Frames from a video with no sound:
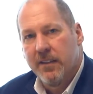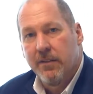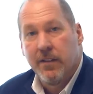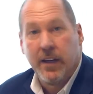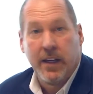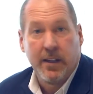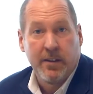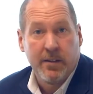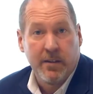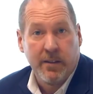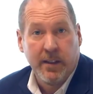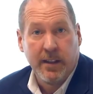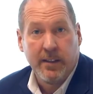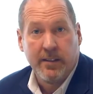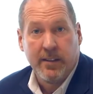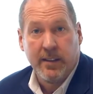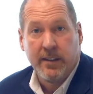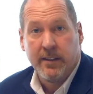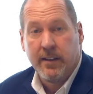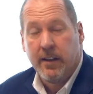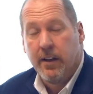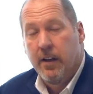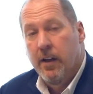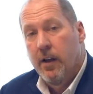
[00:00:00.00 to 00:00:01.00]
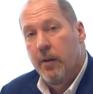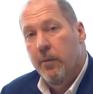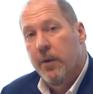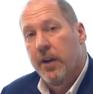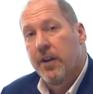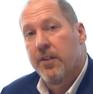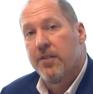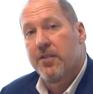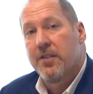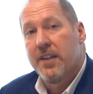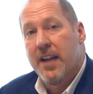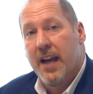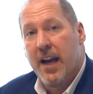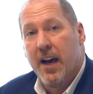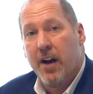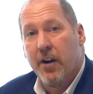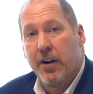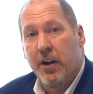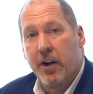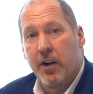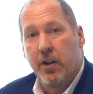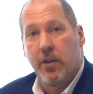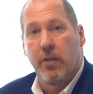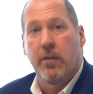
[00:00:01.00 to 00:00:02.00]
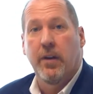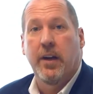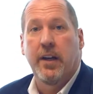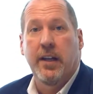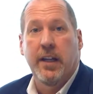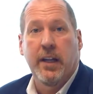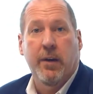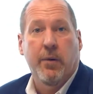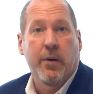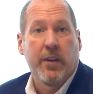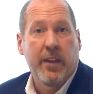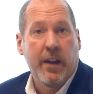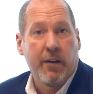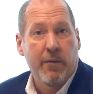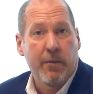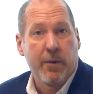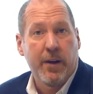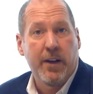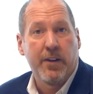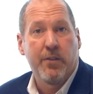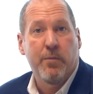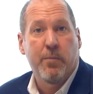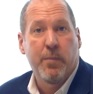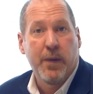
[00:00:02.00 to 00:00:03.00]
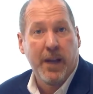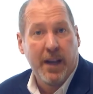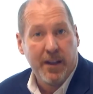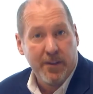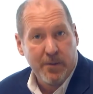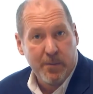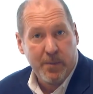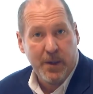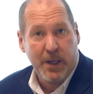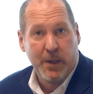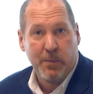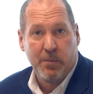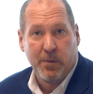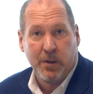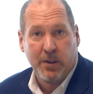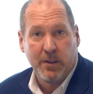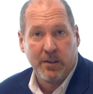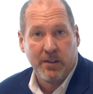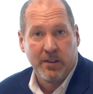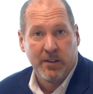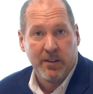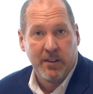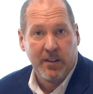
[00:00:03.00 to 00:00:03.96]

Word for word: Phase 3 is easy because now you're only dealing with everybody's best people,